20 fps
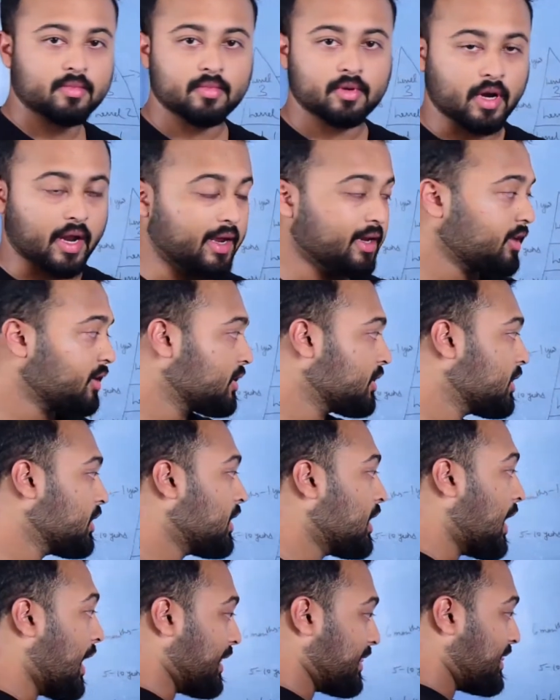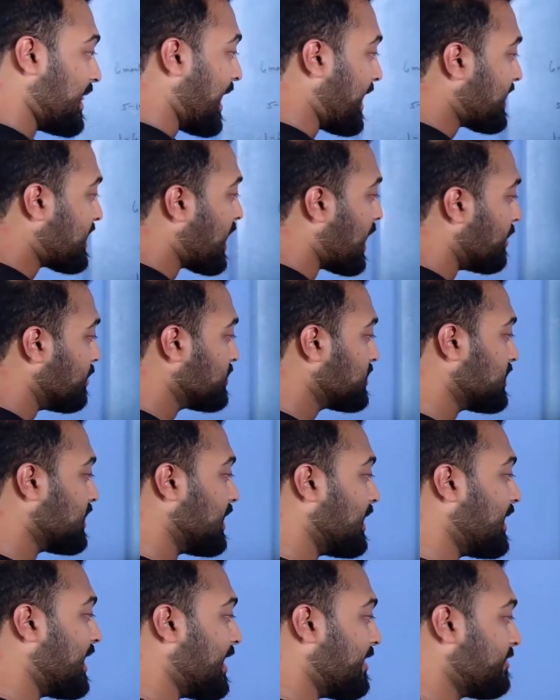right? And then comes
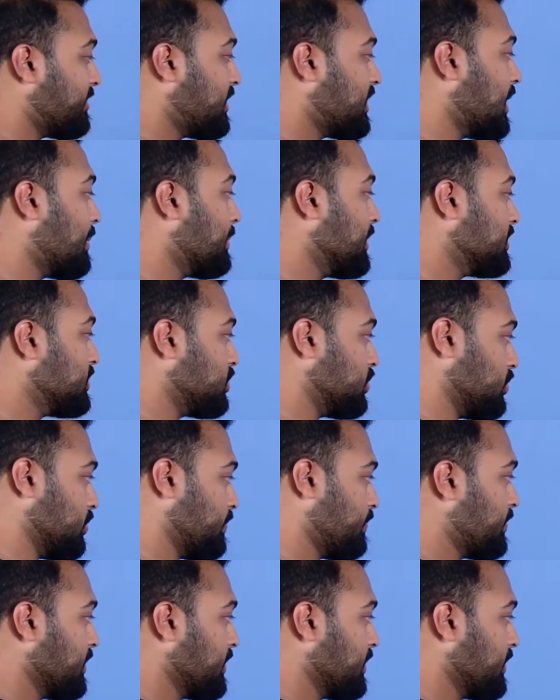level number two.